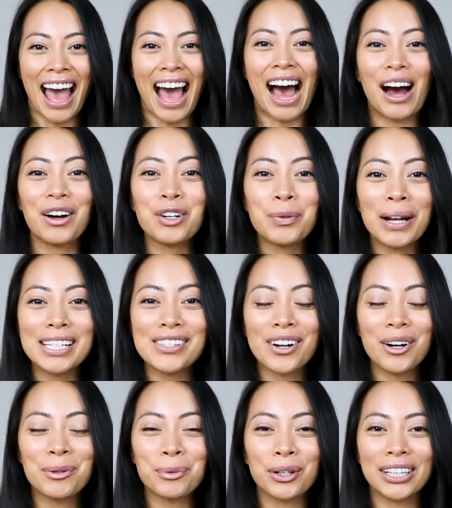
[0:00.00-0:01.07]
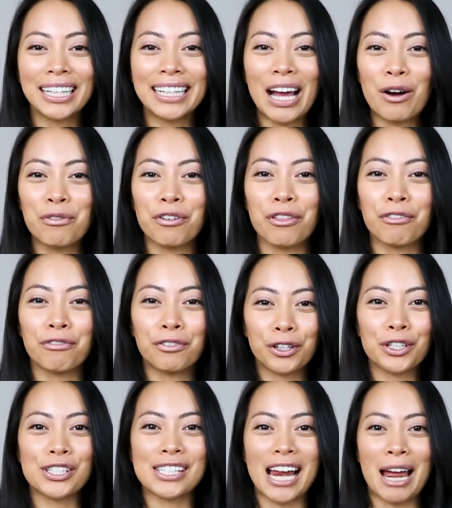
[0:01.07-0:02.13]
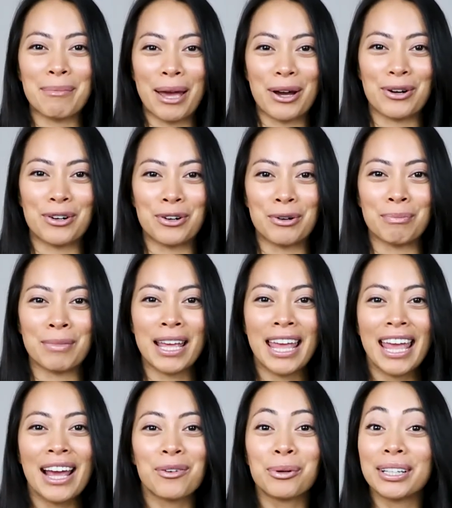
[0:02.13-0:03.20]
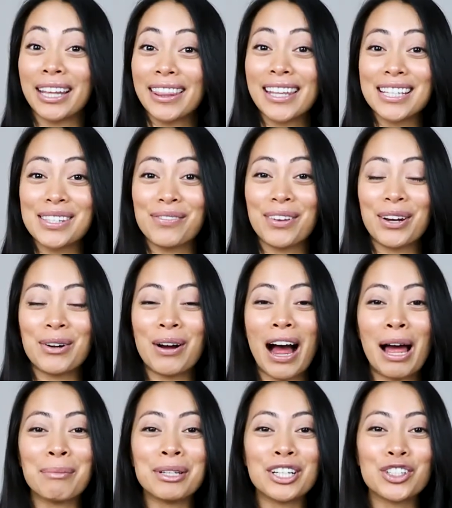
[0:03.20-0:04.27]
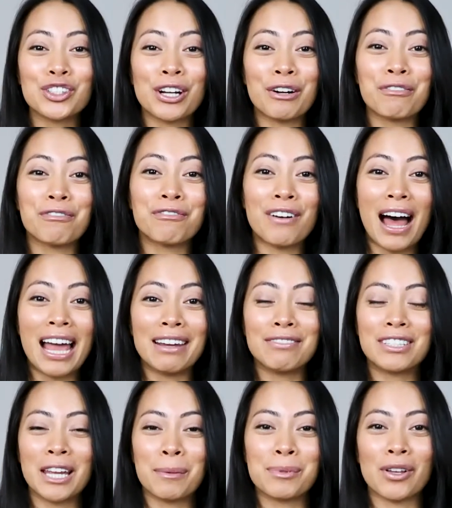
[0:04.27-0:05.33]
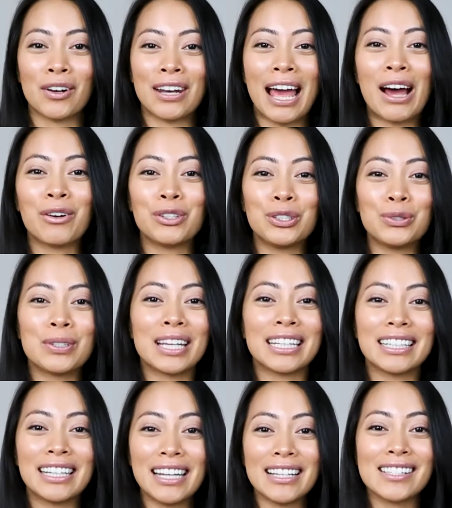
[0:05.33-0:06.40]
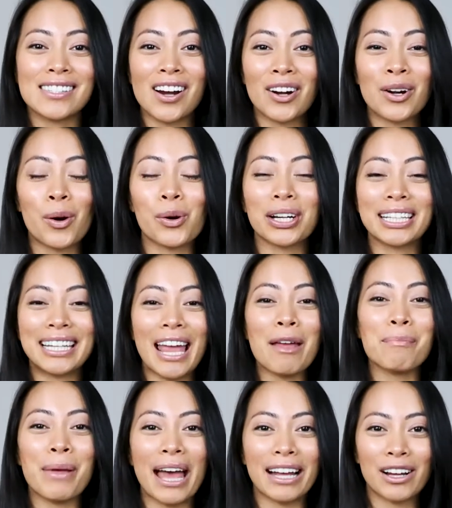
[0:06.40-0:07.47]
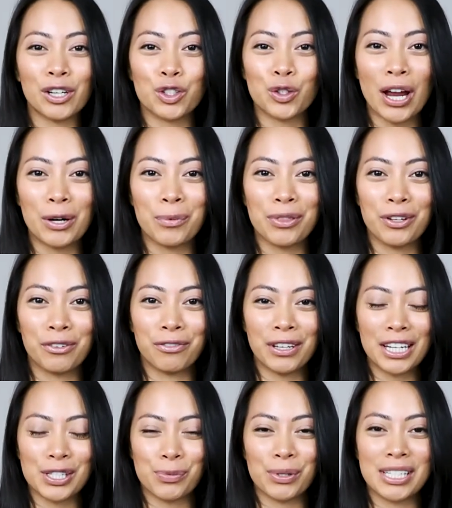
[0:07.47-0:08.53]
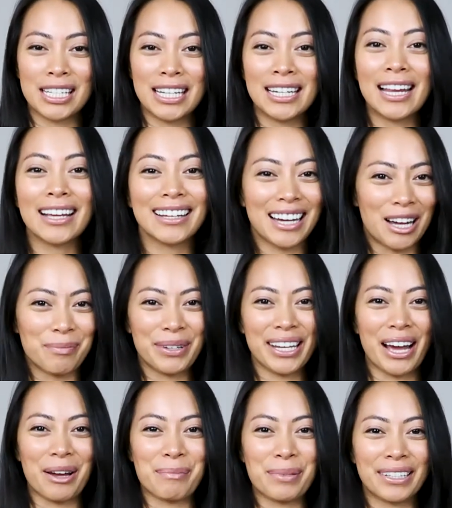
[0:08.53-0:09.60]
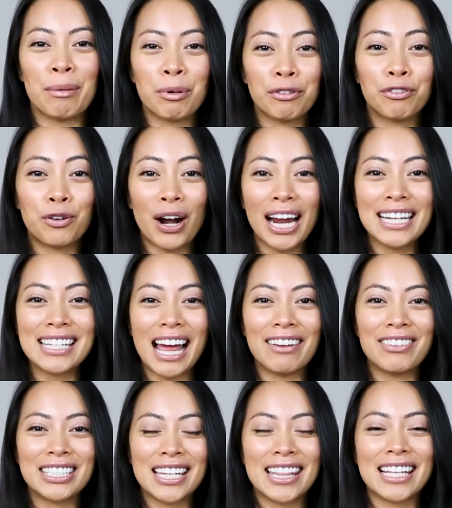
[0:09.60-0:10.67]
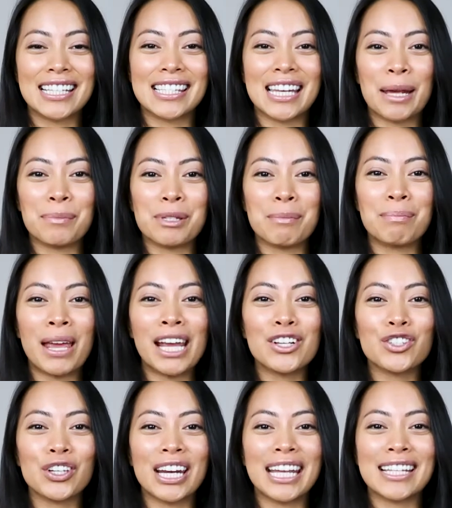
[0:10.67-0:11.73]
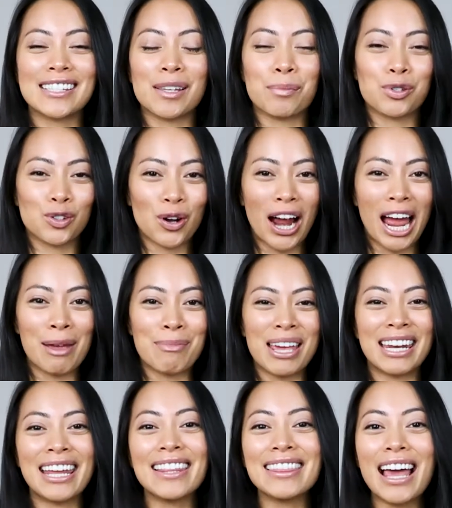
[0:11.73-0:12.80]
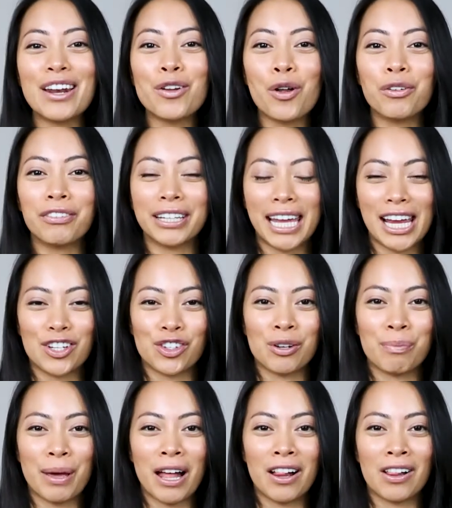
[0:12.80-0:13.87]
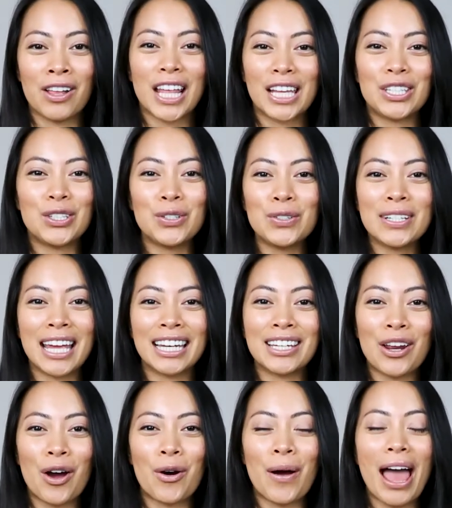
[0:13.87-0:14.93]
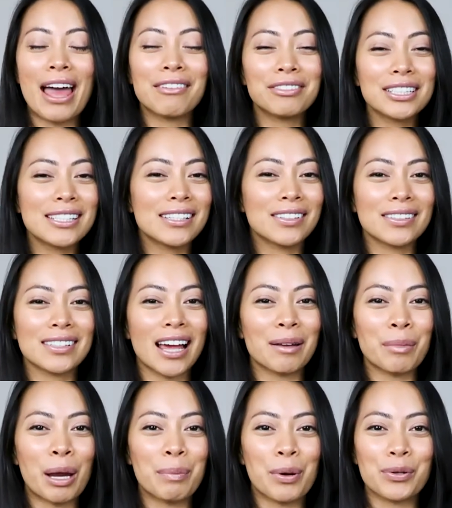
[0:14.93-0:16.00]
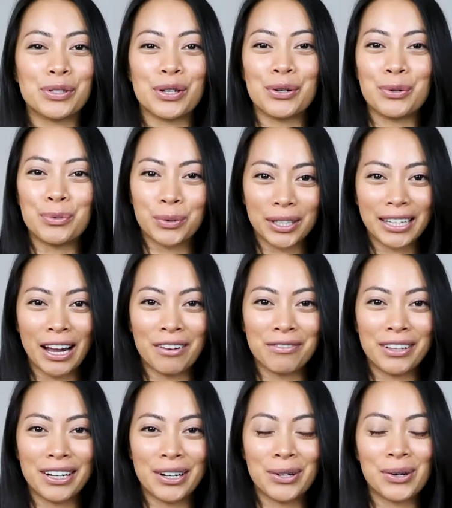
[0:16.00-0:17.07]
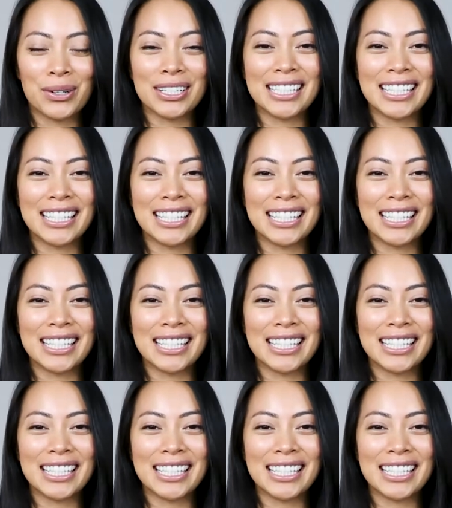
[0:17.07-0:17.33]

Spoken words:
How do I start working out for the first time at home? Well, in this video, I'm gonna share 5 tips on how you can kickstart or get back on track with your fitness routine coming up. Now, before I dive into these tips, make sure to hit subscribe and hit that notification bell so that you can know every single time I post a new workout video or